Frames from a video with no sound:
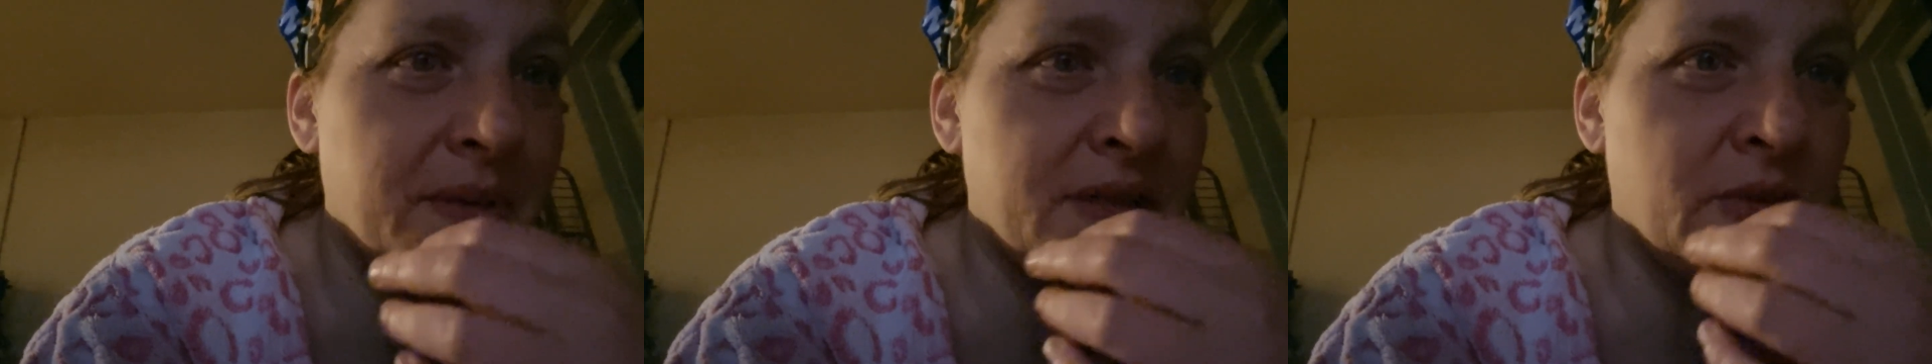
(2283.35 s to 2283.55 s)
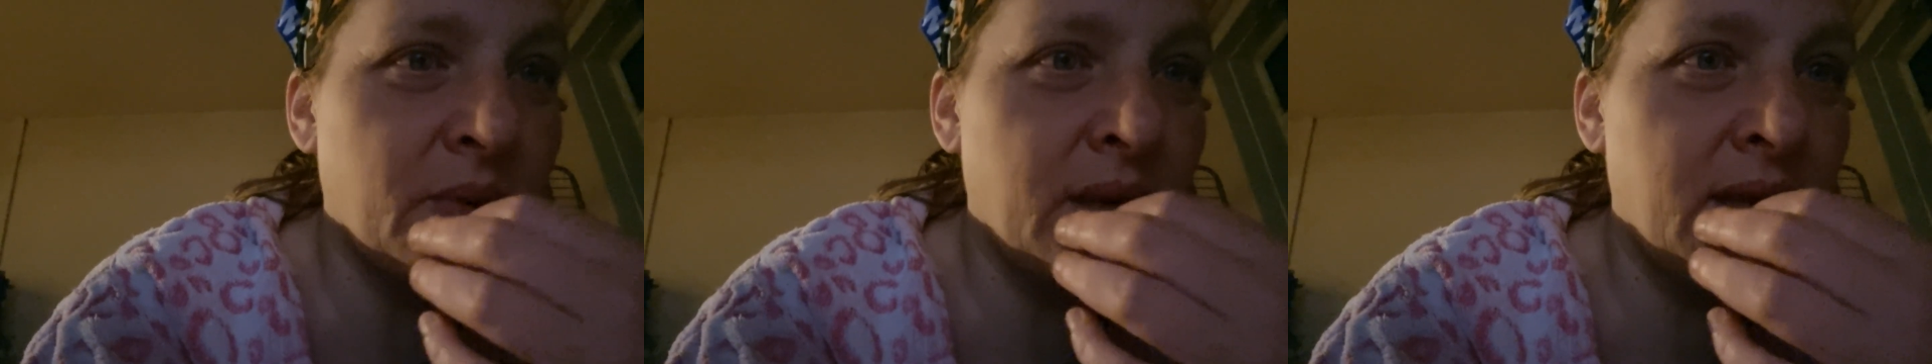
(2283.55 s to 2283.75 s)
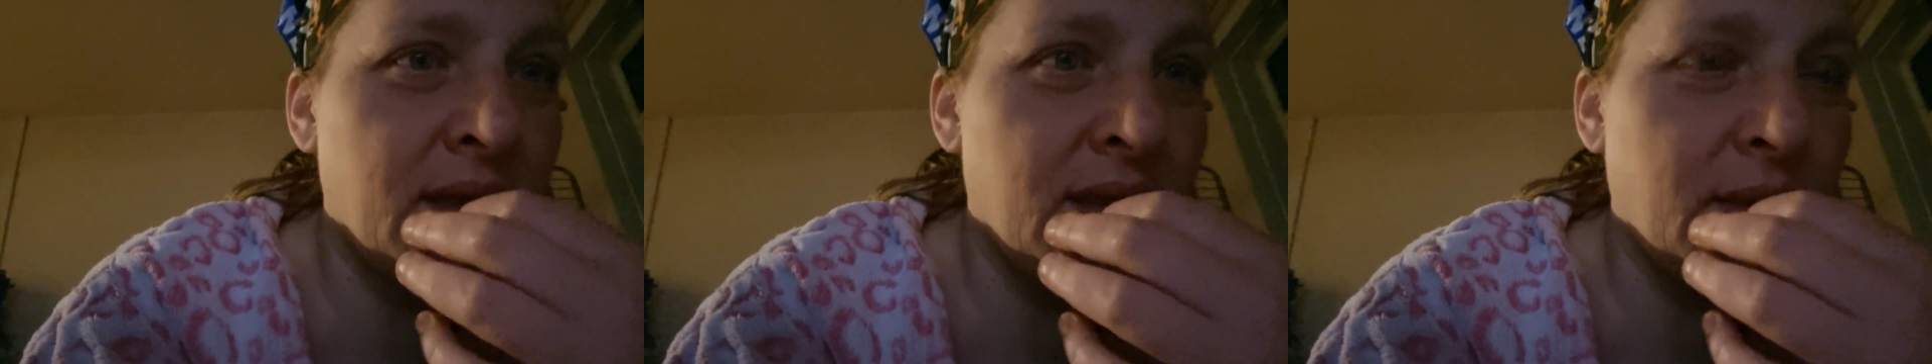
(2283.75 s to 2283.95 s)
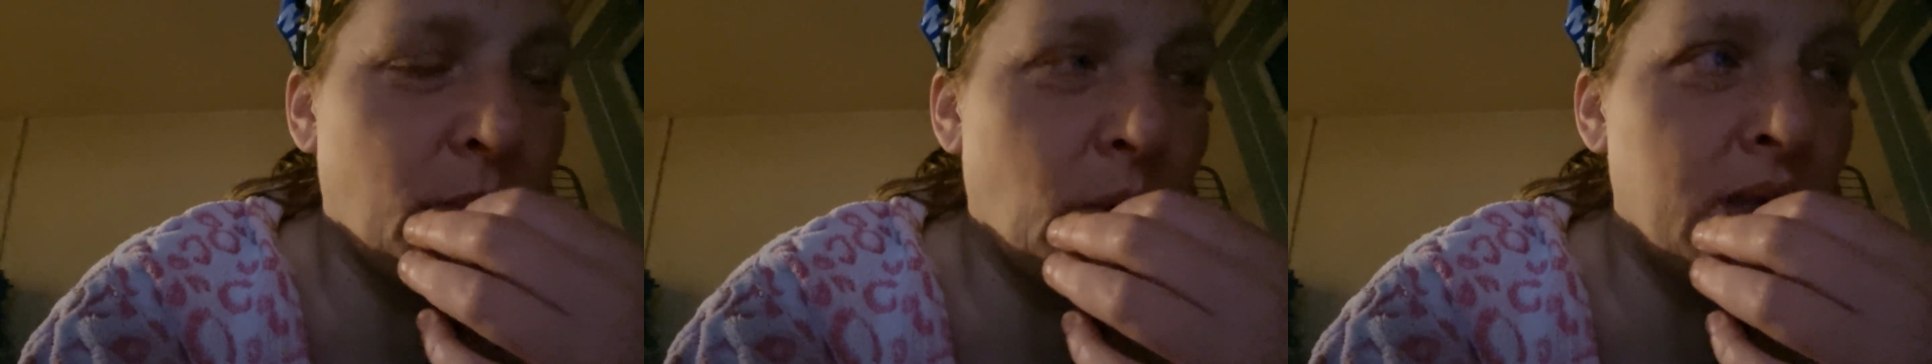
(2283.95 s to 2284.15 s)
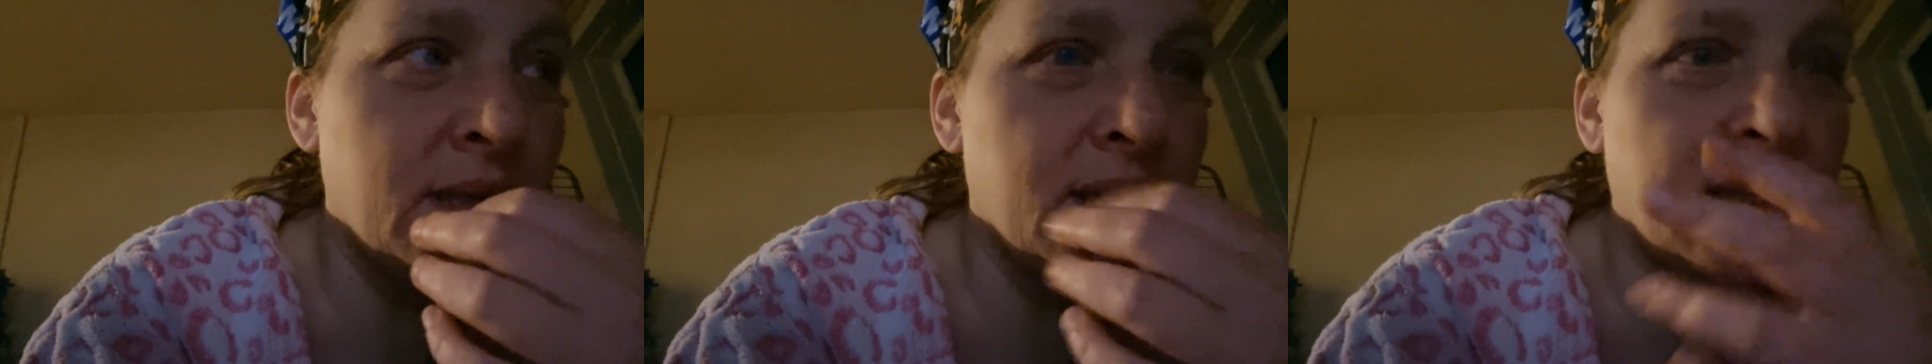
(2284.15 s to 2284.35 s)
between the
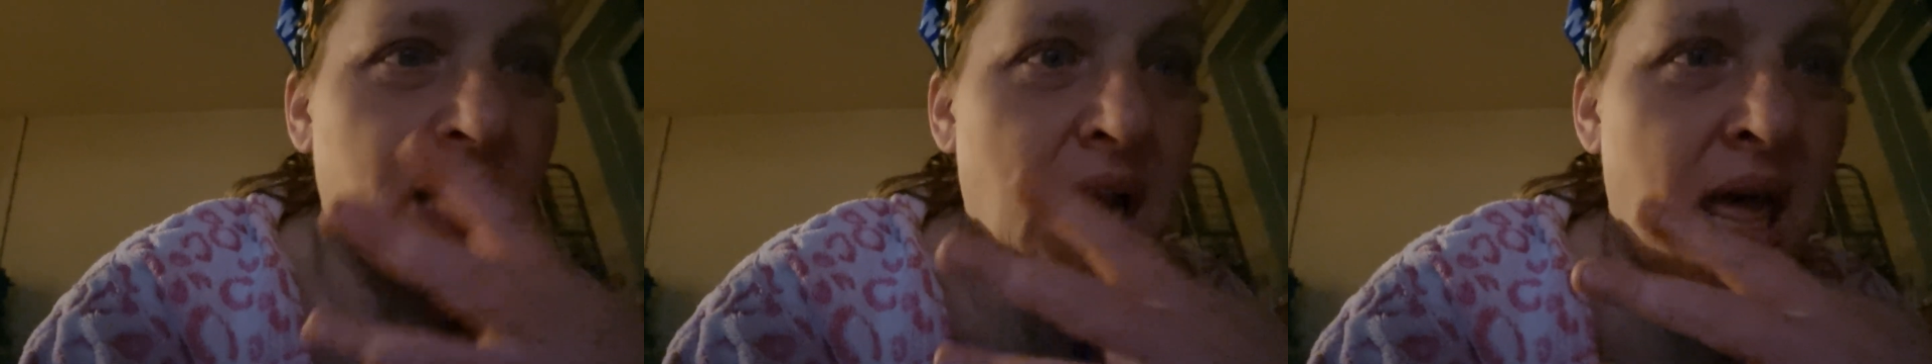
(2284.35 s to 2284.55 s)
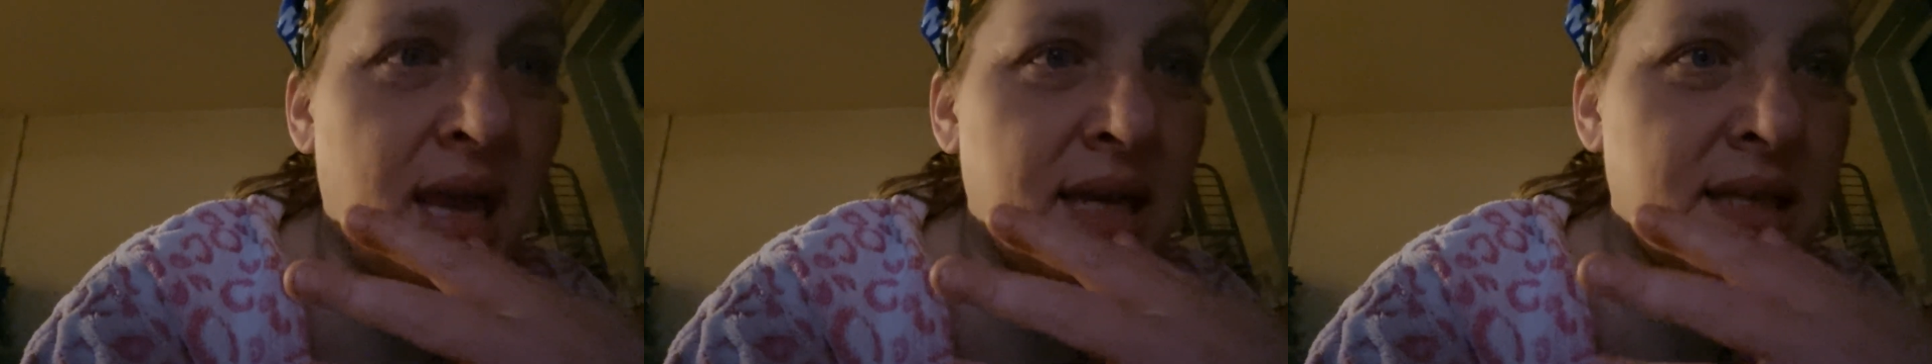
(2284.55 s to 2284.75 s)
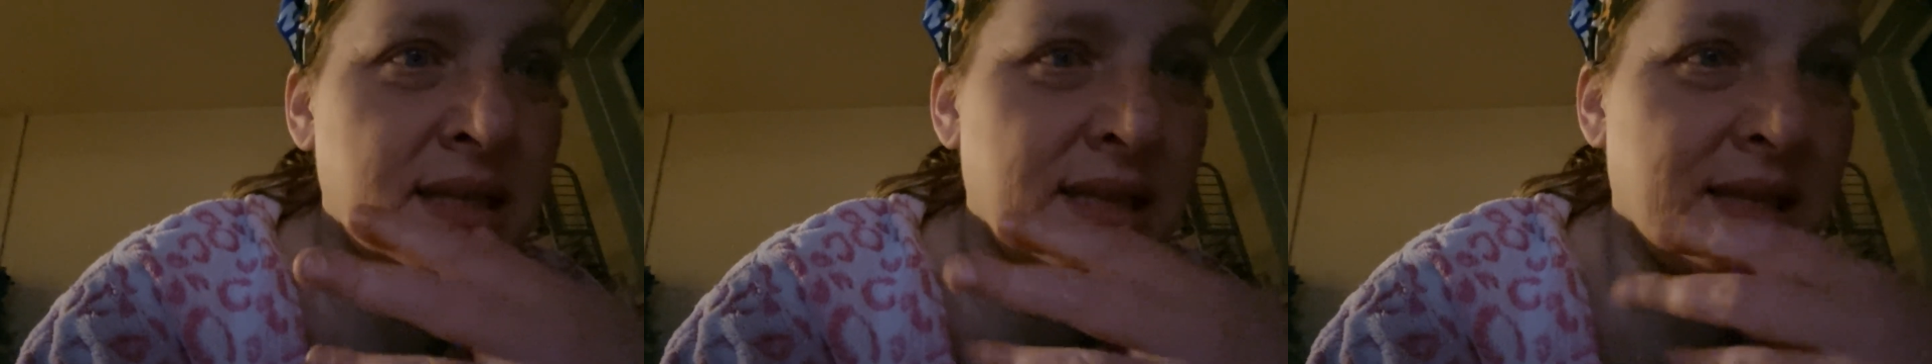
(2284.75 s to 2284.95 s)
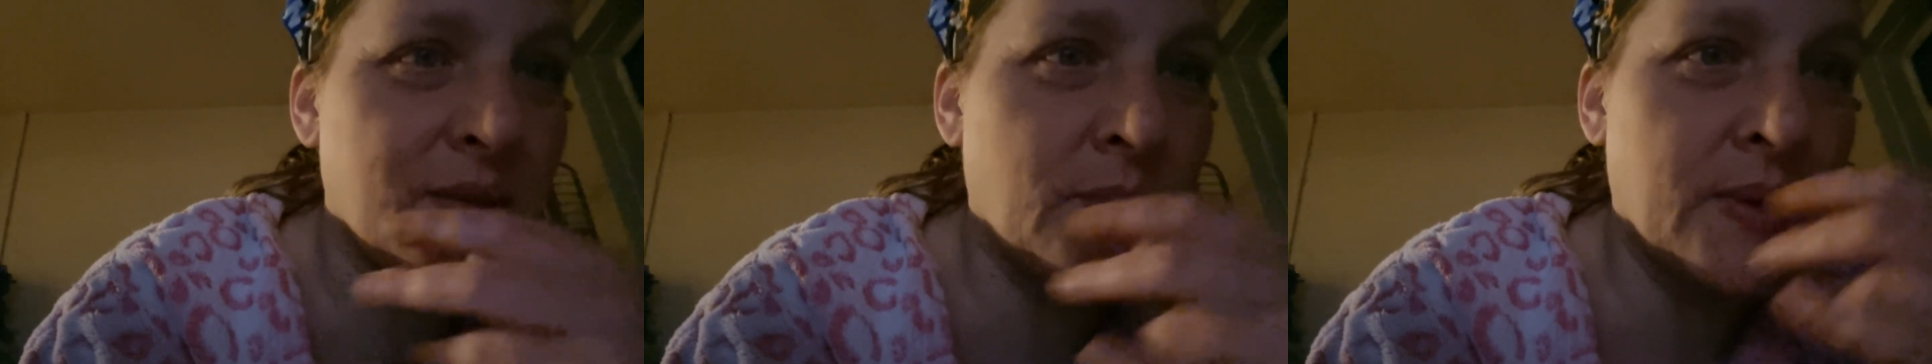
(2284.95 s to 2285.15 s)
ones that liked it and the